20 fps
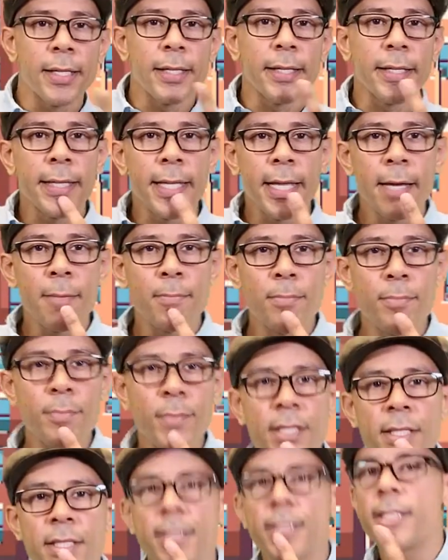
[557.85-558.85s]
Let
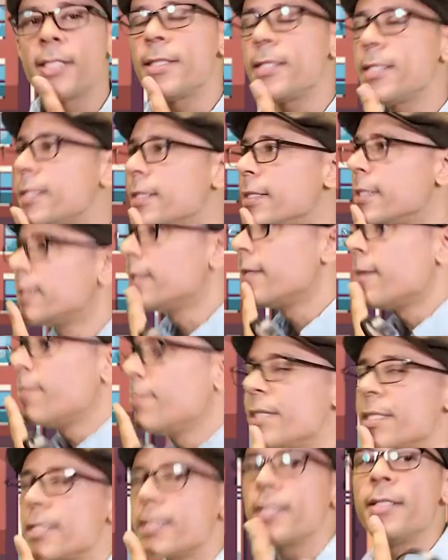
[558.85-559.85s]
me see, let
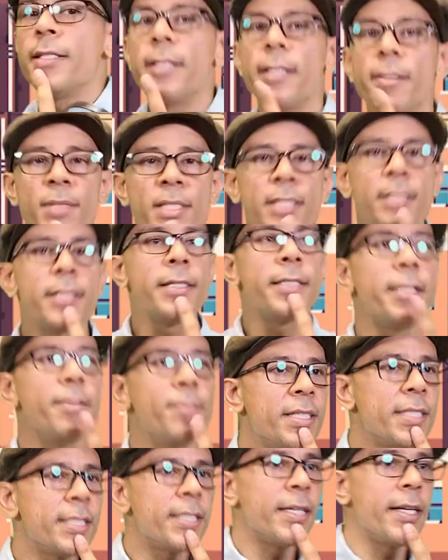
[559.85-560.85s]
me see, let me see, let
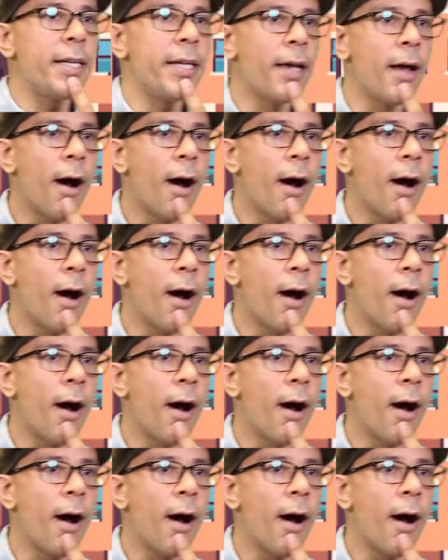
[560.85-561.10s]
me see.